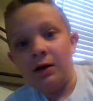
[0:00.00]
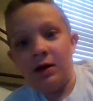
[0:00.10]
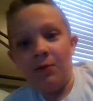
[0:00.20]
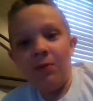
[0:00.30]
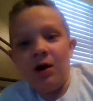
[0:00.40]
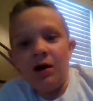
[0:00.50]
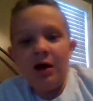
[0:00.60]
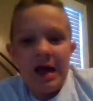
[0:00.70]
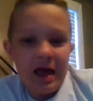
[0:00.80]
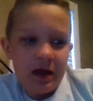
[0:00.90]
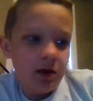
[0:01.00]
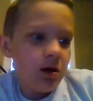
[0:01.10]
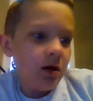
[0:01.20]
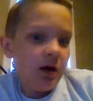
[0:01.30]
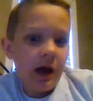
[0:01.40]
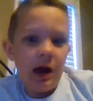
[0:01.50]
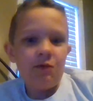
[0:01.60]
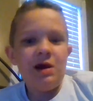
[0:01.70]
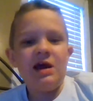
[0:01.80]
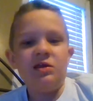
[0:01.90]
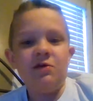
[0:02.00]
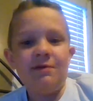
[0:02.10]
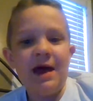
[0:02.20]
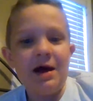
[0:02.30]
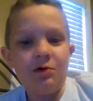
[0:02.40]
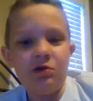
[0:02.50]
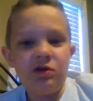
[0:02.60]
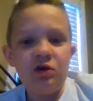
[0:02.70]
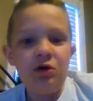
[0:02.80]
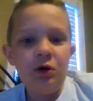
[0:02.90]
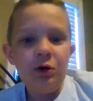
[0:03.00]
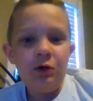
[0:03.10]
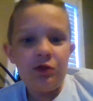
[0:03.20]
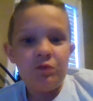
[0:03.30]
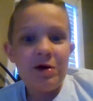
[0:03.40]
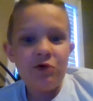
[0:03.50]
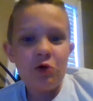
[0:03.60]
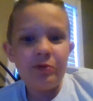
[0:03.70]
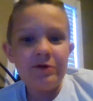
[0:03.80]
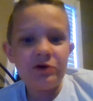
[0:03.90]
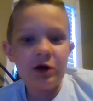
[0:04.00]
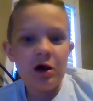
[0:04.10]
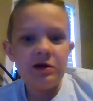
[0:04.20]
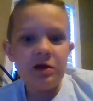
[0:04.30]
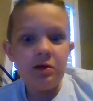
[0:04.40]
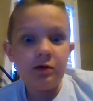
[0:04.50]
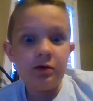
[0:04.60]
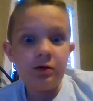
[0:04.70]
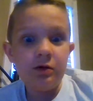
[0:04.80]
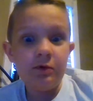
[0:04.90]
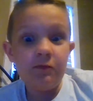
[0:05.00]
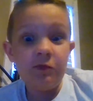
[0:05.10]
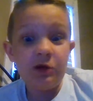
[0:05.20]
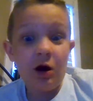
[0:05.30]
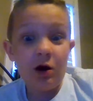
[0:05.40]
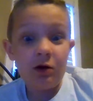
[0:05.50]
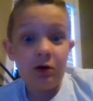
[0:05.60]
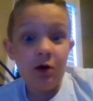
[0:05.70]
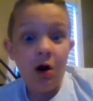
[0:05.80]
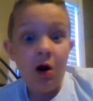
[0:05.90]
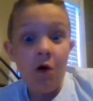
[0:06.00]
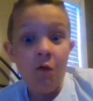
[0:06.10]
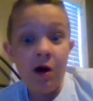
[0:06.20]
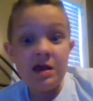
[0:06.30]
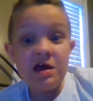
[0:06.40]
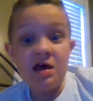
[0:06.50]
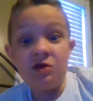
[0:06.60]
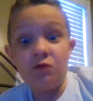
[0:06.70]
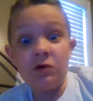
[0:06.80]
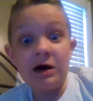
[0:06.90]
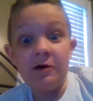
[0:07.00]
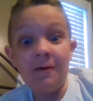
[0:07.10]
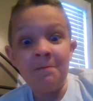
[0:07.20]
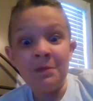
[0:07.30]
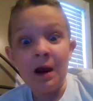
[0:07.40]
yep, and I ran to the house. Once my little brother got in, the dog went in as well.